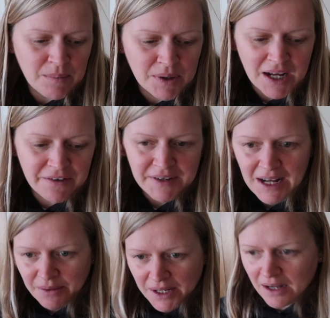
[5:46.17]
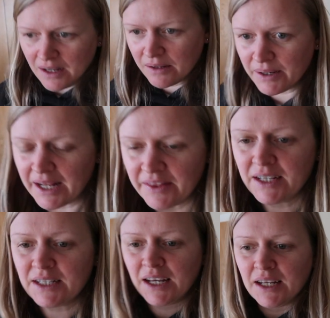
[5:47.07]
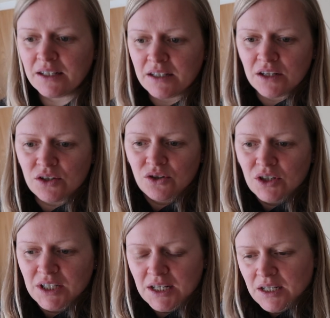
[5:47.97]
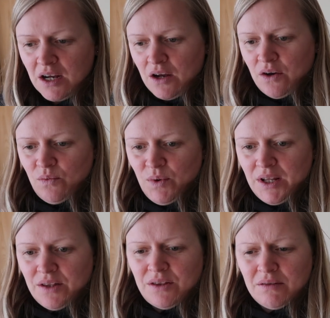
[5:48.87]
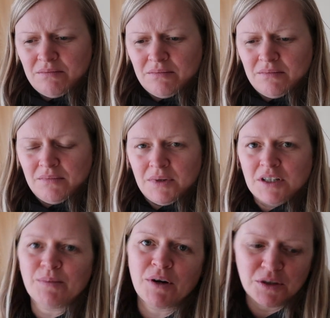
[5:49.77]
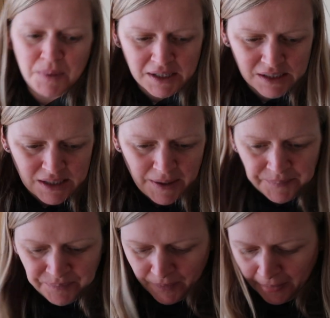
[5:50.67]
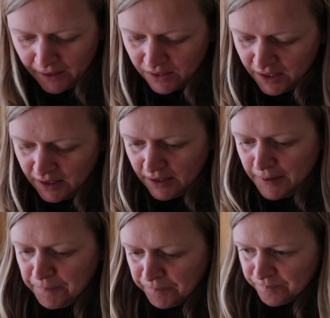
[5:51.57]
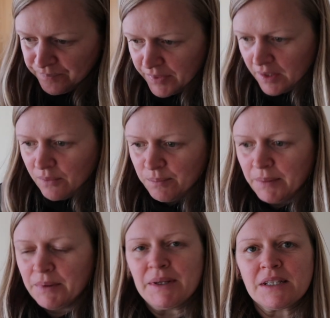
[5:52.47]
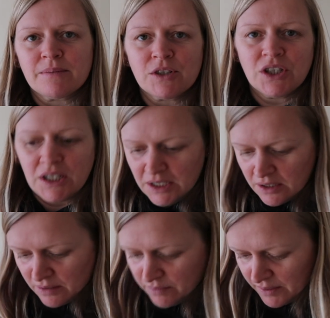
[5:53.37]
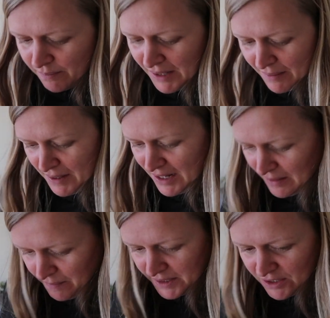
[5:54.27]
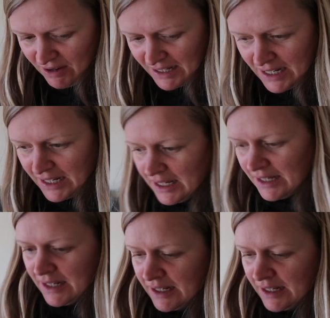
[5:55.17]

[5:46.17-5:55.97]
But uh, for now, yeah, I'm going to get these kids sorted with a tomato pasta, I think. Maybe with some cheese or something. BB, is it ready?